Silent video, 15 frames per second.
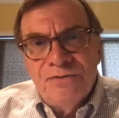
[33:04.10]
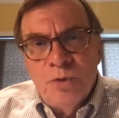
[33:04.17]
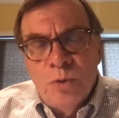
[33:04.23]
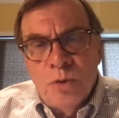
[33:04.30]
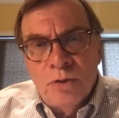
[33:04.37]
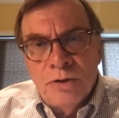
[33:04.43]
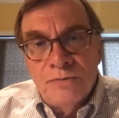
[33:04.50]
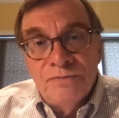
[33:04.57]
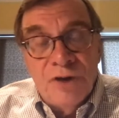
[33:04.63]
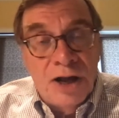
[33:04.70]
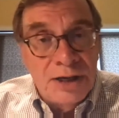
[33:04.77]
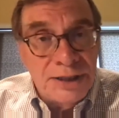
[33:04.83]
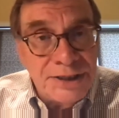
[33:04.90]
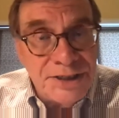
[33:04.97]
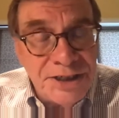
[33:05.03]
for
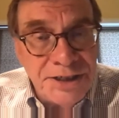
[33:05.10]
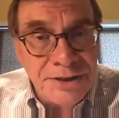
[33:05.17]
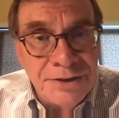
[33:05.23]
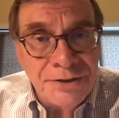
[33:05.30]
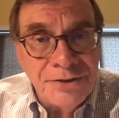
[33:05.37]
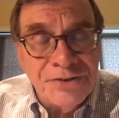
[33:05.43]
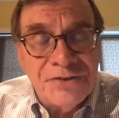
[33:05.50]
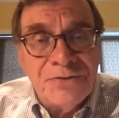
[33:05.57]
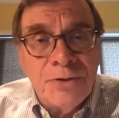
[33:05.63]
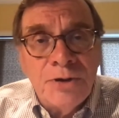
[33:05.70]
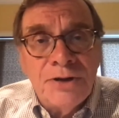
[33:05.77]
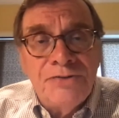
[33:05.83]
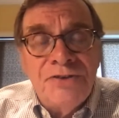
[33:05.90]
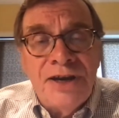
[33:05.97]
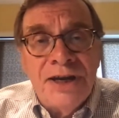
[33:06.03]
volunteers, for
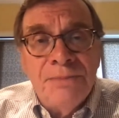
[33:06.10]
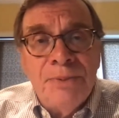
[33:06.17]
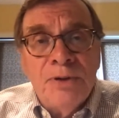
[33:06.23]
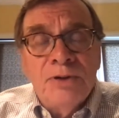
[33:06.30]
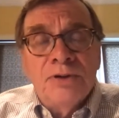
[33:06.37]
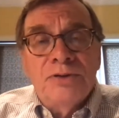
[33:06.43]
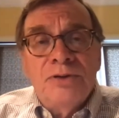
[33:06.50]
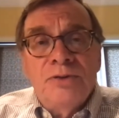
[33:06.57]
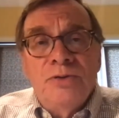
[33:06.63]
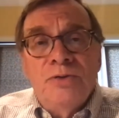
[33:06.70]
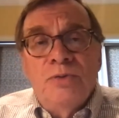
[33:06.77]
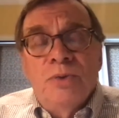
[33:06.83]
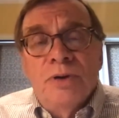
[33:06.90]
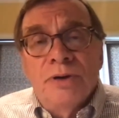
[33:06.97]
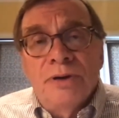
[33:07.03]
example, who
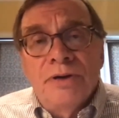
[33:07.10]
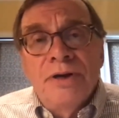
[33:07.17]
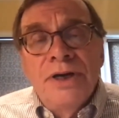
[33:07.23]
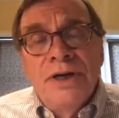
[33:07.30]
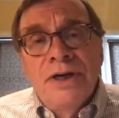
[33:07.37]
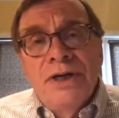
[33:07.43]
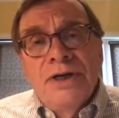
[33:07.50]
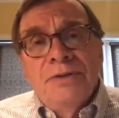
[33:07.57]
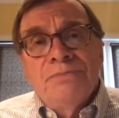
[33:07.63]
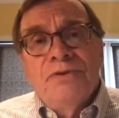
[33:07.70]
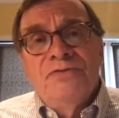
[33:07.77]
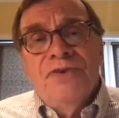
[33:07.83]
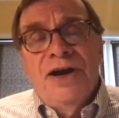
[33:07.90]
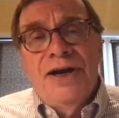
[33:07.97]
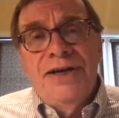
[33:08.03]
were
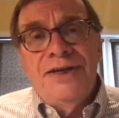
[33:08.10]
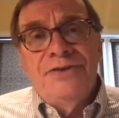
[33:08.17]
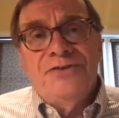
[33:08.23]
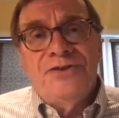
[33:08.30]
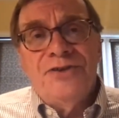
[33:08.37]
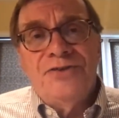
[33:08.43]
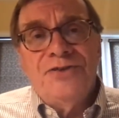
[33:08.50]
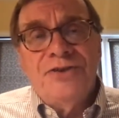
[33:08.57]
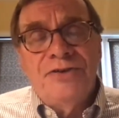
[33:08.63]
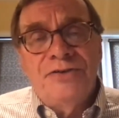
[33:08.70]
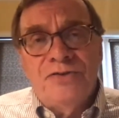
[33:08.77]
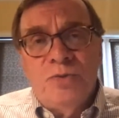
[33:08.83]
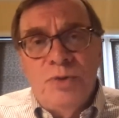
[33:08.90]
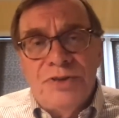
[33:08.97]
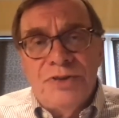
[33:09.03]
providing
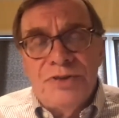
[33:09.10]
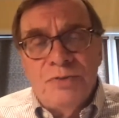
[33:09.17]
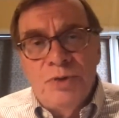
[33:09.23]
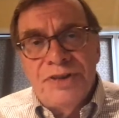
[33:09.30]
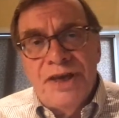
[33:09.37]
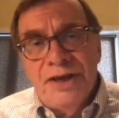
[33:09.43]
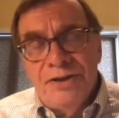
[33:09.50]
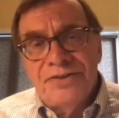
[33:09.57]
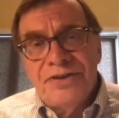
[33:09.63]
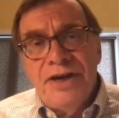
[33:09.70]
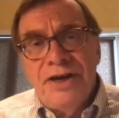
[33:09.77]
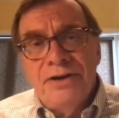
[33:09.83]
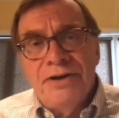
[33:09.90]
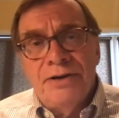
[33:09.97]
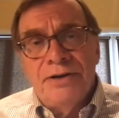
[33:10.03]
assistance with
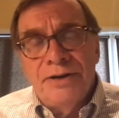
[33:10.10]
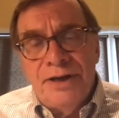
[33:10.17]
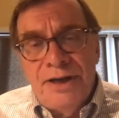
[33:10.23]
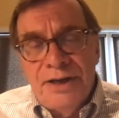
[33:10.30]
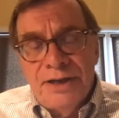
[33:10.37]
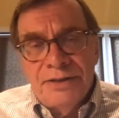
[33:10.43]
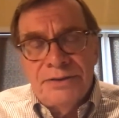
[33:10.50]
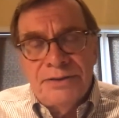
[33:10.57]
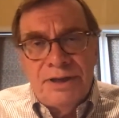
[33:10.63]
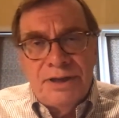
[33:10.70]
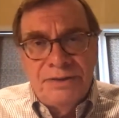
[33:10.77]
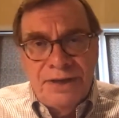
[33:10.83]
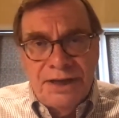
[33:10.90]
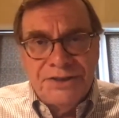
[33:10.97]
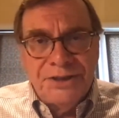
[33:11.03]
healthcare,
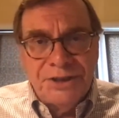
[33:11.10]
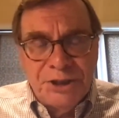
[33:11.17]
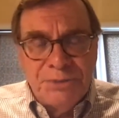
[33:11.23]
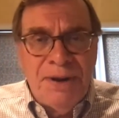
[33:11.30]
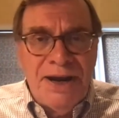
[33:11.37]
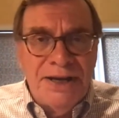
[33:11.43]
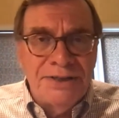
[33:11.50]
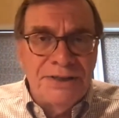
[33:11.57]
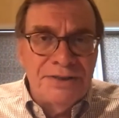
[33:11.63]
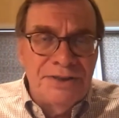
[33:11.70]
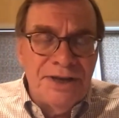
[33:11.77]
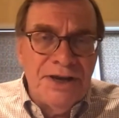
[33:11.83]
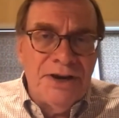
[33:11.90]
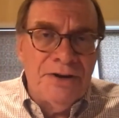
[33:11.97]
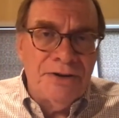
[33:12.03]
and that's expanded
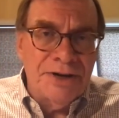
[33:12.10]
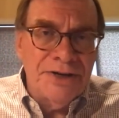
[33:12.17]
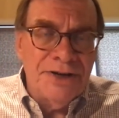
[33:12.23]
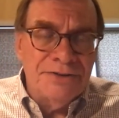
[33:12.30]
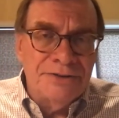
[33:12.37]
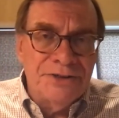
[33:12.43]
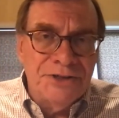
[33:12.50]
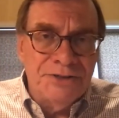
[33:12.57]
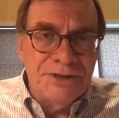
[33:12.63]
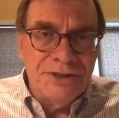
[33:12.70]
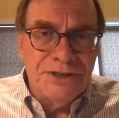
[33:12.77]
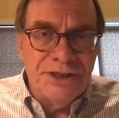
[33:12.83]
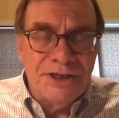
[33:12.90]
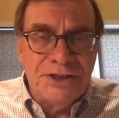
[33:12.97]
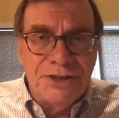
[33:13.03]
there and in other
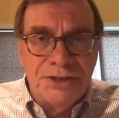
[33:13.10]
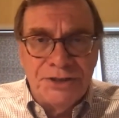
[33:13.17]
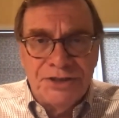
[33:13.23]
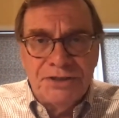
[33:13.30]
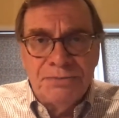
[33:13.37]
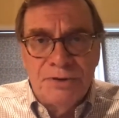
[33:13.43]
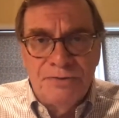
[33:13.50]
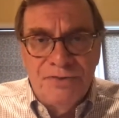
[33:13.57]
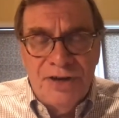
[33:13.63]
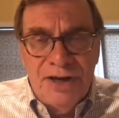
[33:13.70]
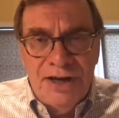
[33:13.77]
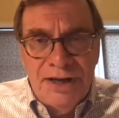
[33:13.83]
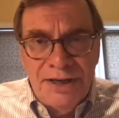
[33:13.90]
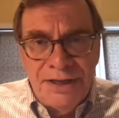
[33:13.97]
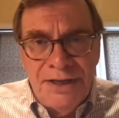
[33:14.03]
jurisdictions to
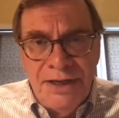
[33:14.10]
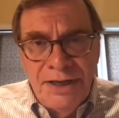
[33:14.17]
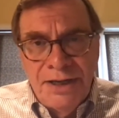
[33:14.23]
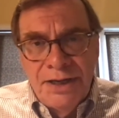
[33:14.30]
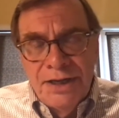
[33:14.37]
provide